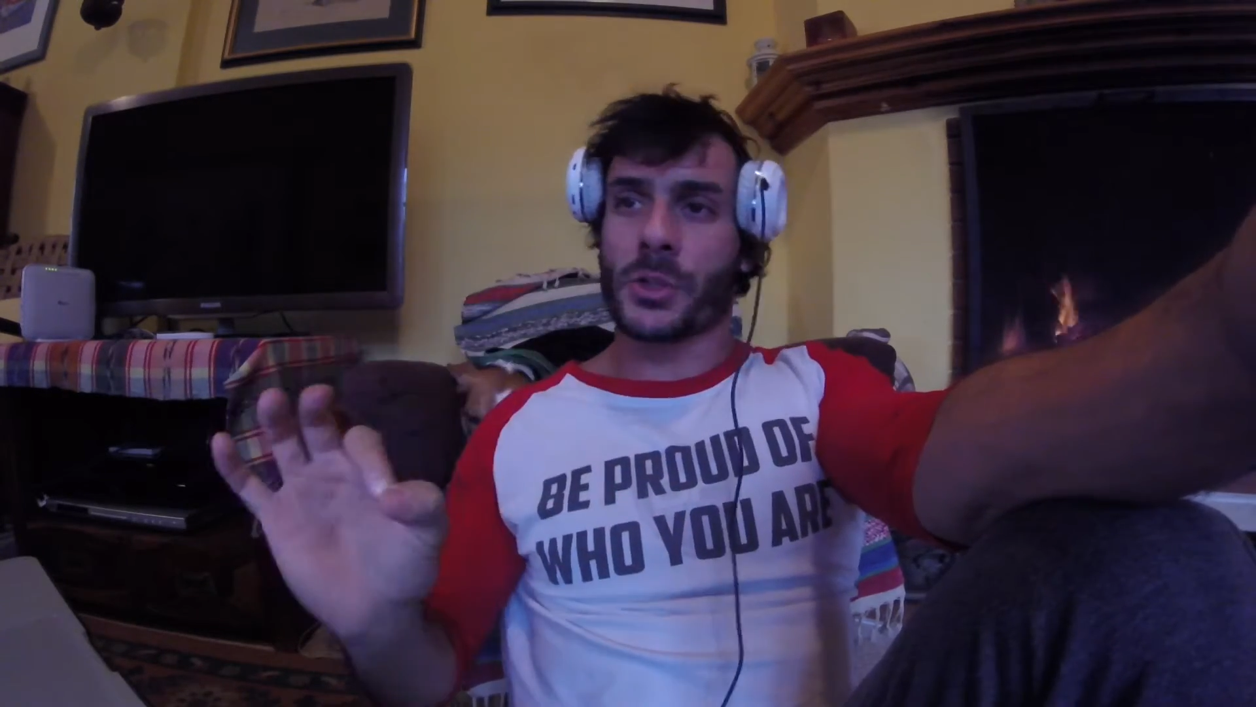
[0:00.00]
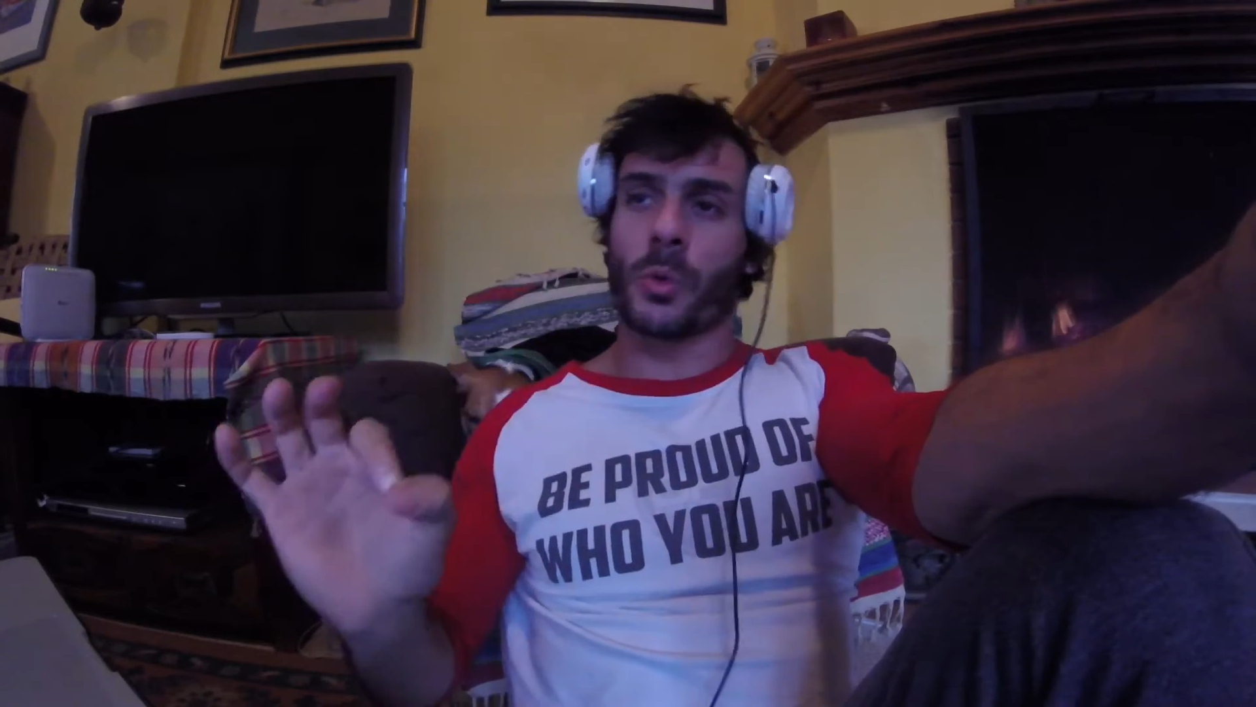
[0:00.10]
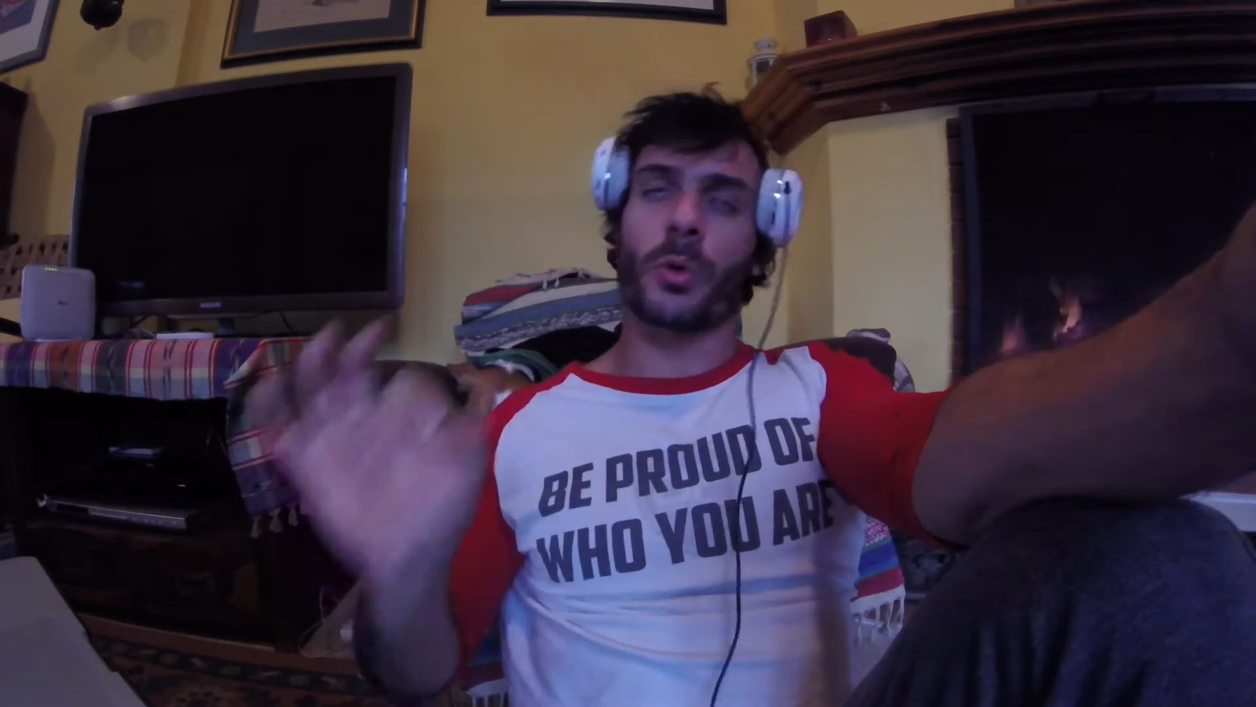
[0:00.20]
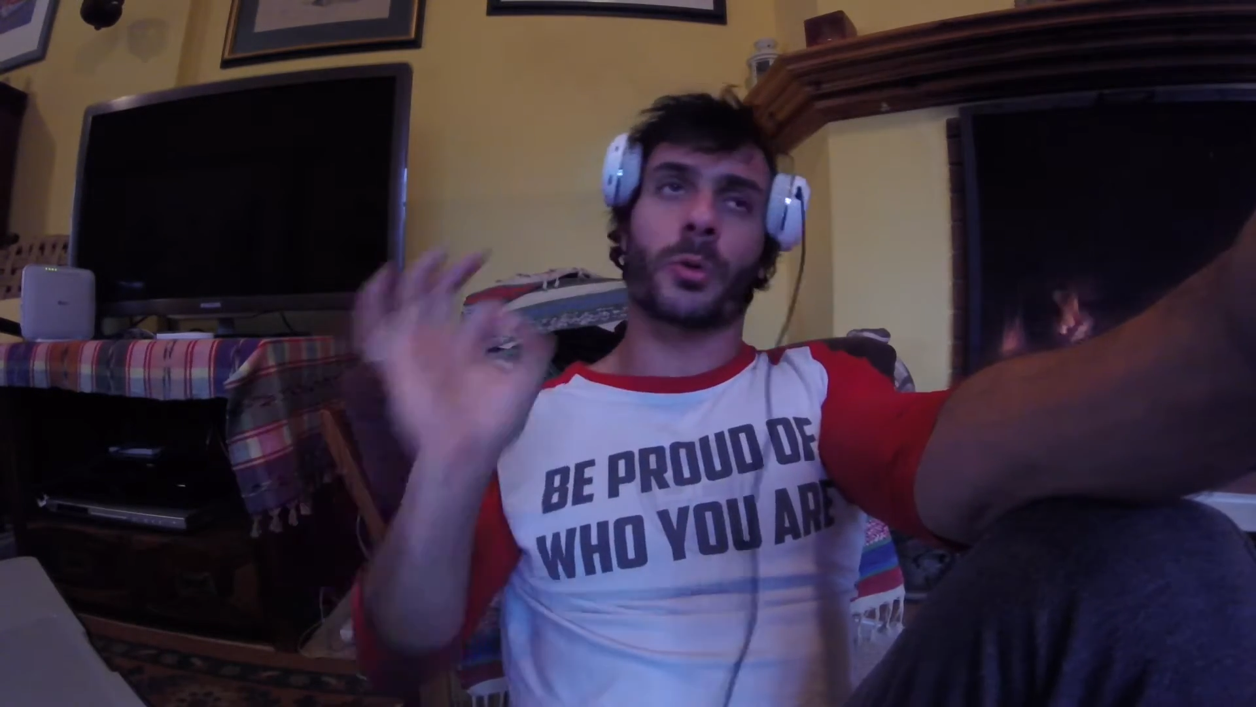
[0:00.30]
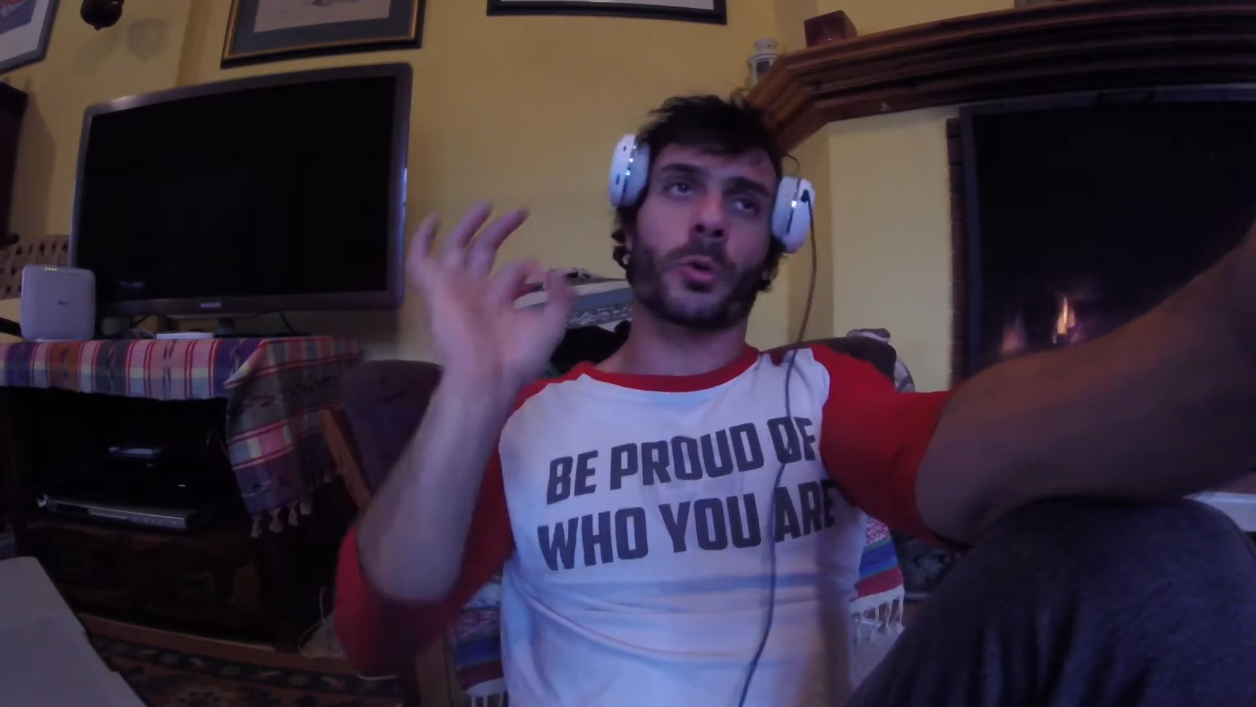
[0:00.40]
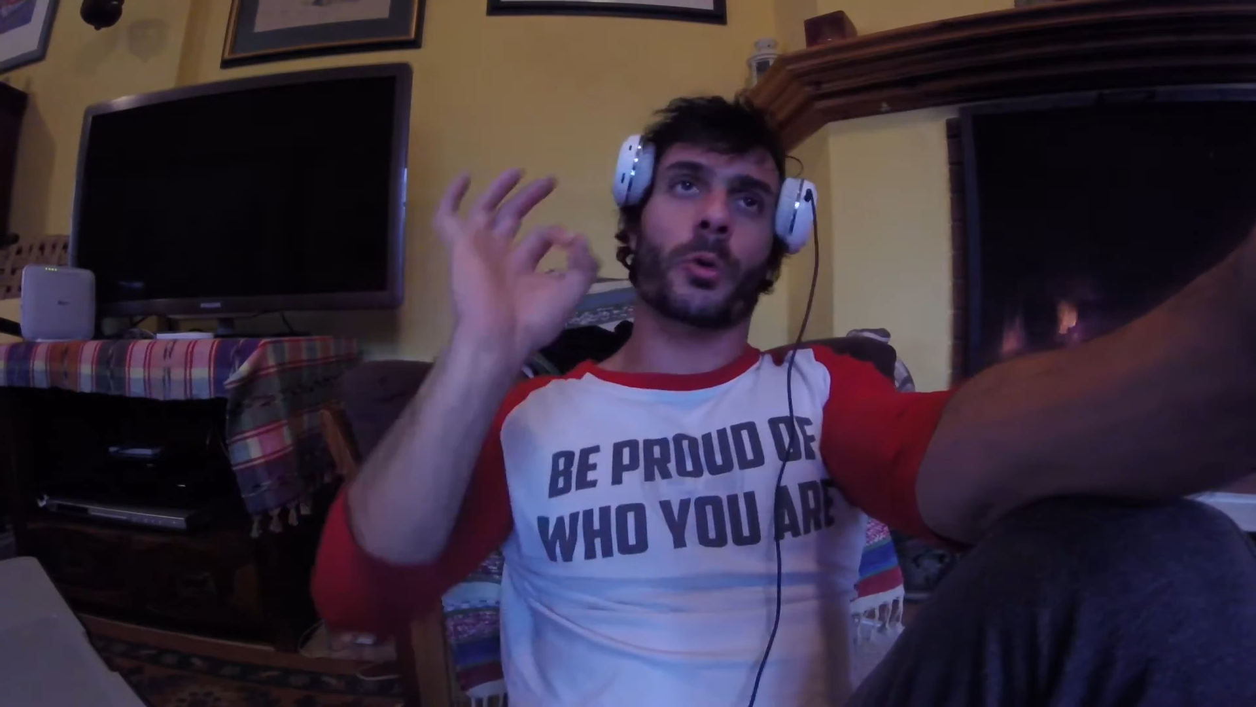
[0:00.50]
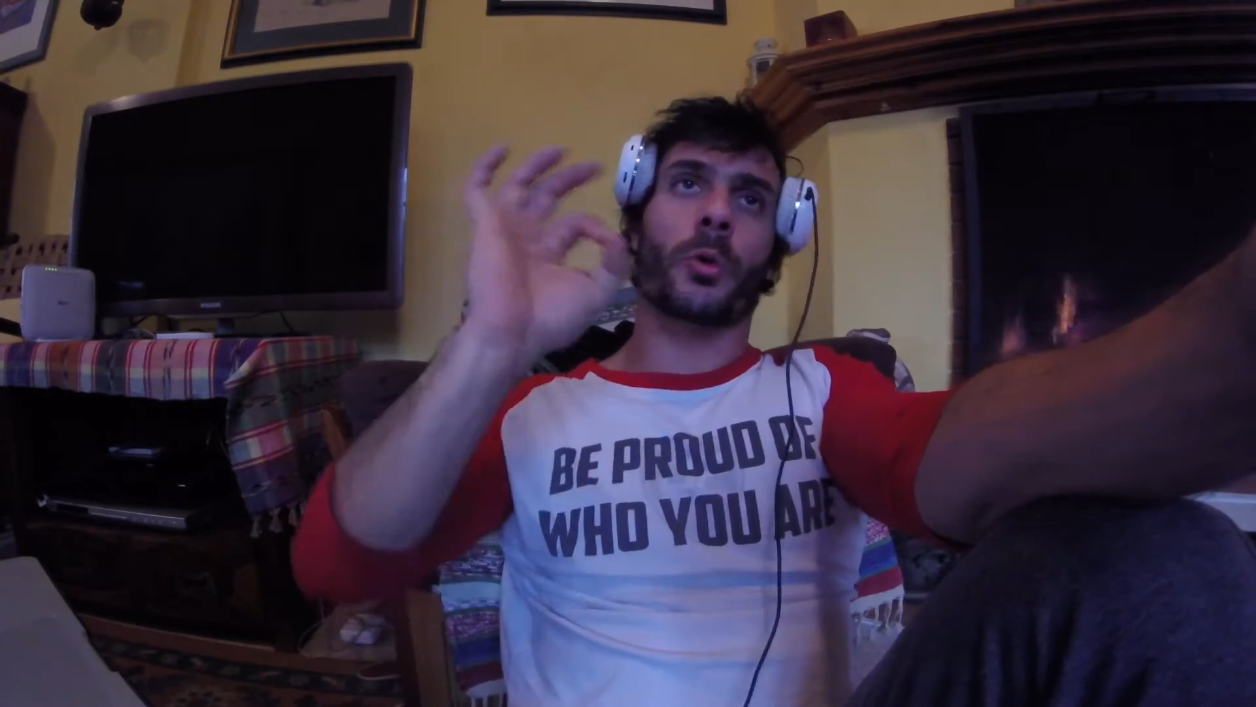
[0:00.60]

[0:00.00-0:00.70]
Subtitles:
want,